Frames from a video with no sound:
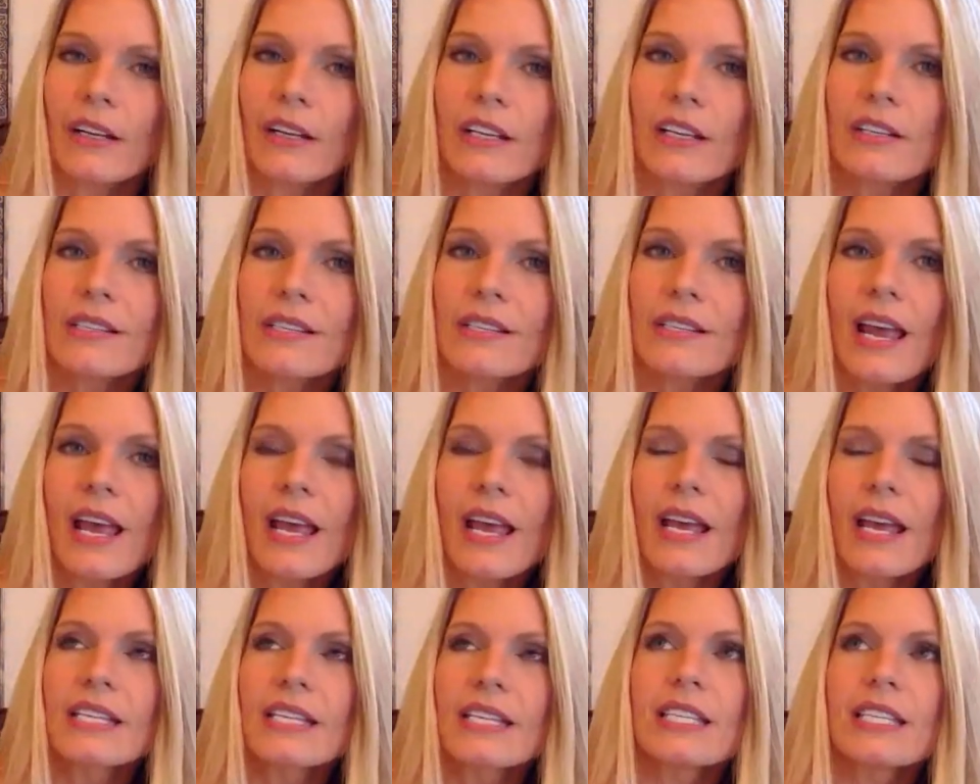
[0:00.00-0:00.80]
There's
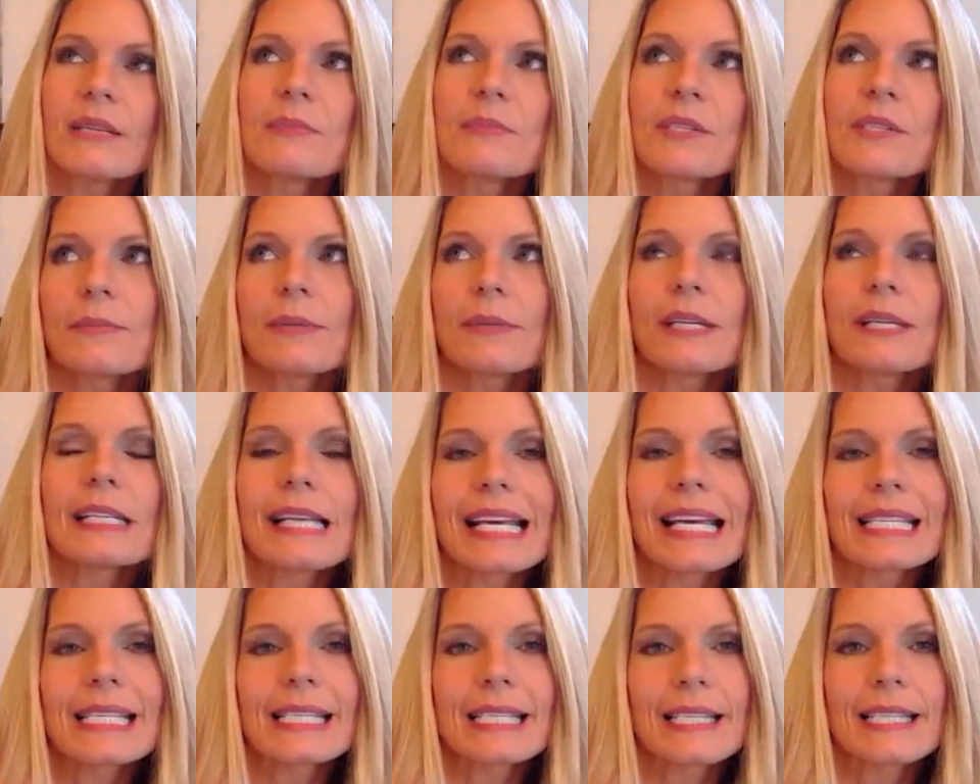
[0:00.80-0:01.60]
seems to be
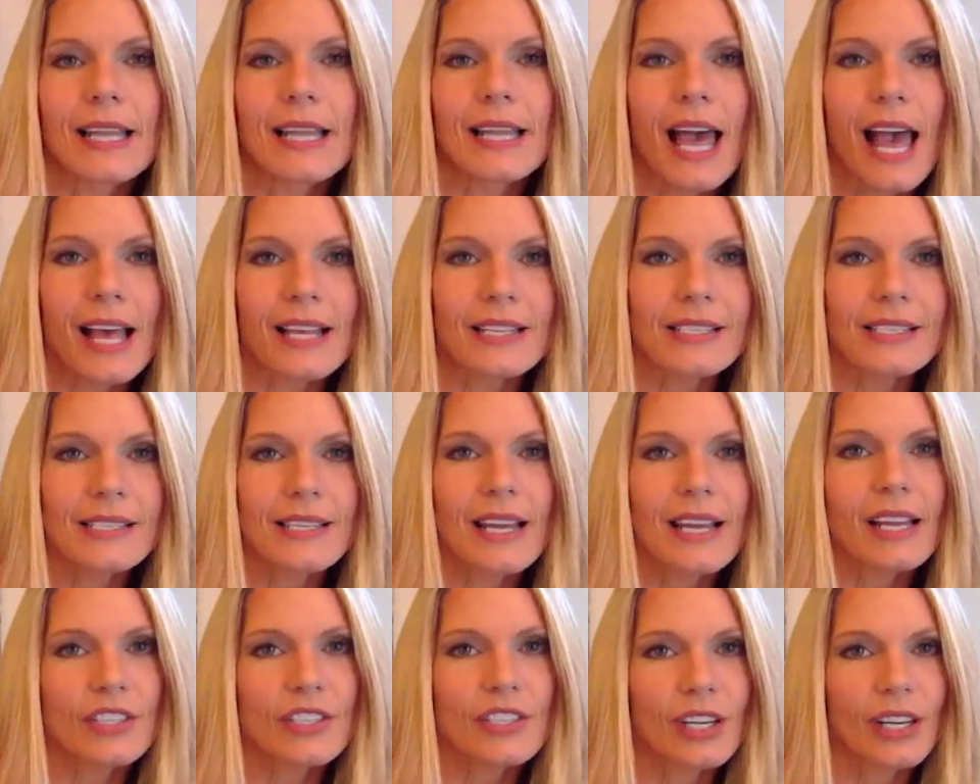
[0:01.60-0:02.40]
less and less
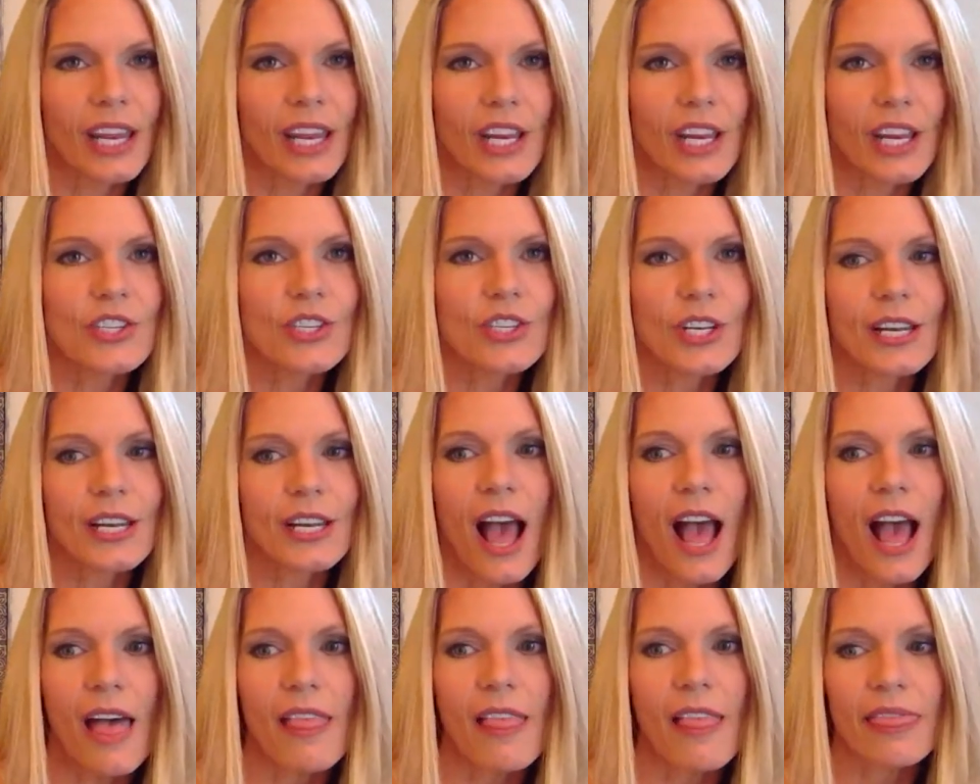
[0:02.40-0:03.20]
education
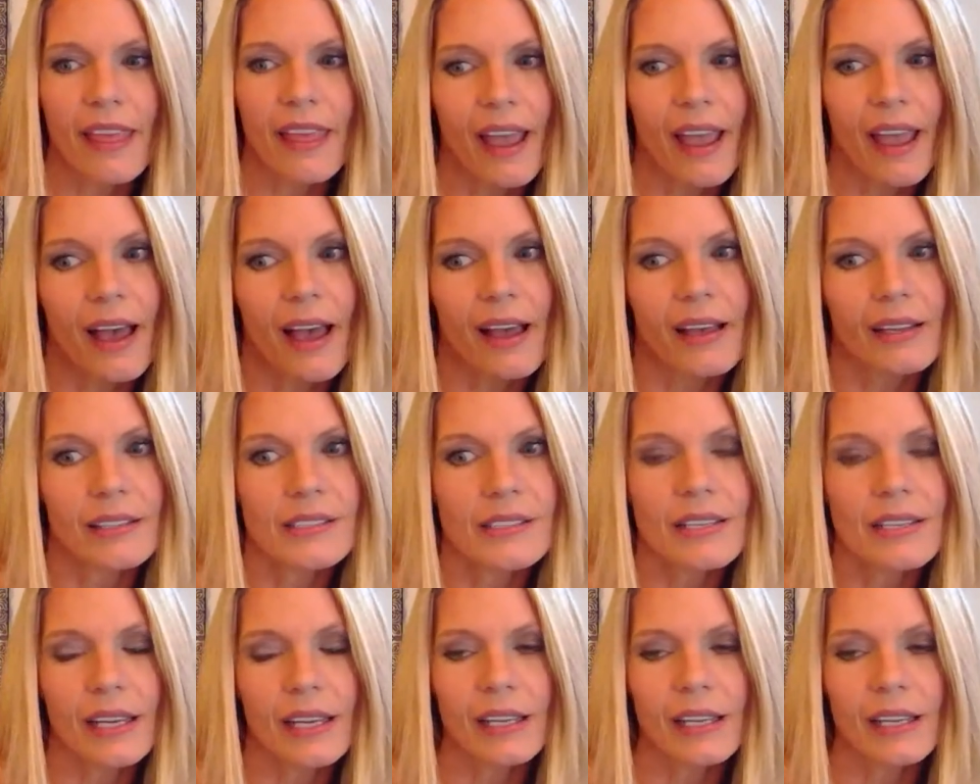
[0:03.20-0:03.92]
on that.